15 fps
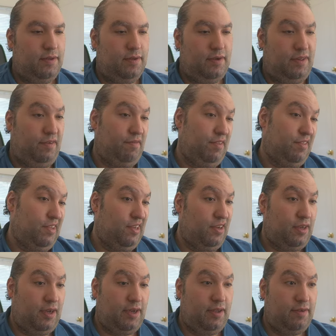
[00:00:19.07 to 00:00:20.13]
He'd even
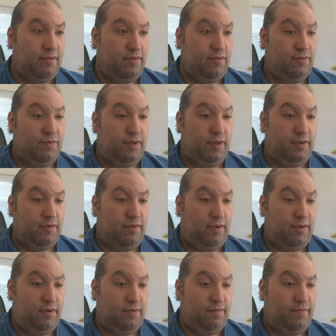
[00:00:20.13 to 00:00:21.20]
take, I guess, takes
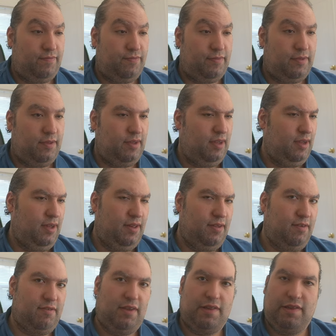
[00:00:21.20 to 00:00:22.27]
here.
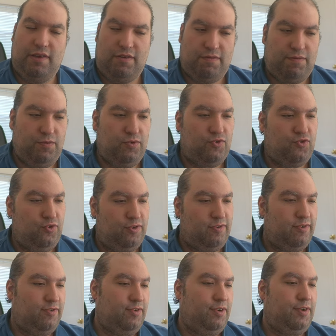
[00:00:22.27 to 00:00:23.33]
There's at least 4
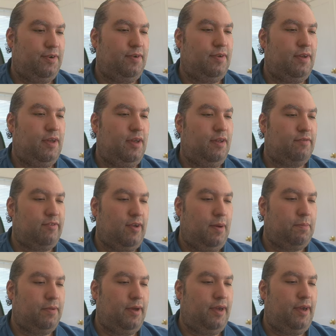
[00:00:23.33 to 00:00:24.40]
choices here. So
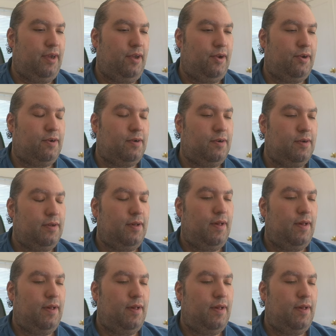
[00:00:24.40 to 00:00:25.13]
I play here.